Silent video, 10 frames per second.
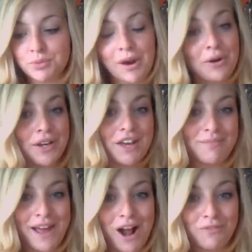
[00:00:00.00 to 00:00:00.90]
So I already
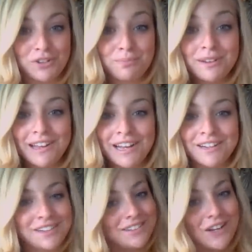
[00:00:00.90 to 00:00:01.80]
have my outfits
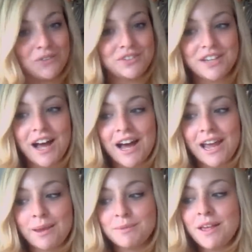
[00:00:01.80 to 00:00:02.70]
planned. It saves
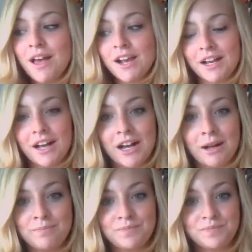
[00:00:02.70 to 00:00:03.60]
time.
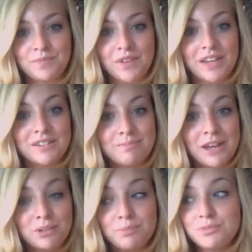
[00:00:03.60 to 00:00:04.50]
It
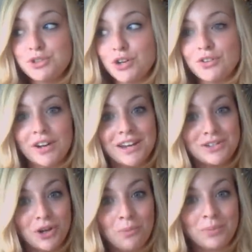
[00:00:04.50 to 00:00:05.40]
makes sure that
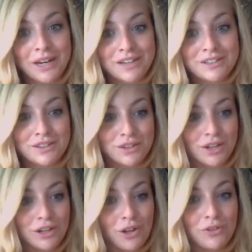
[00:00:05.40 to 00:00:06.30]
I don't bring
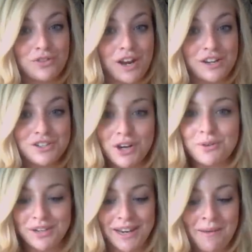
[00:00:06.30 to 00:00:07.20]
the clothes that I
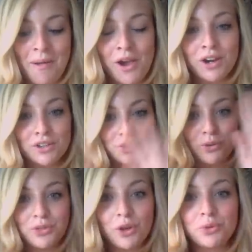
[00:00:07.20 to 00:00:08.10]
don't need.
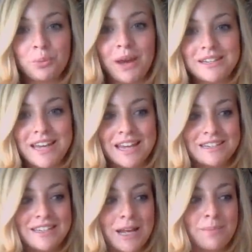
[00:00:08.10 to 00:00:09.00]
So those are my
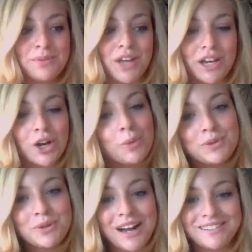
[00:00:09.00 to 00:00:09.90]
10 tips. I
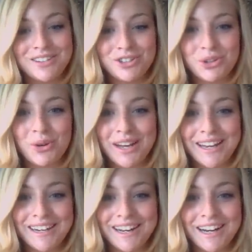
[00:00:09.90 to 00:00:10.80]
hope you guys
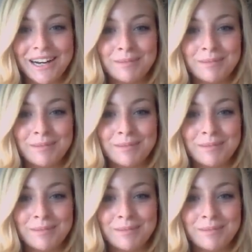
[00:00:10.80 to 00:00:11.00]
enjoyed.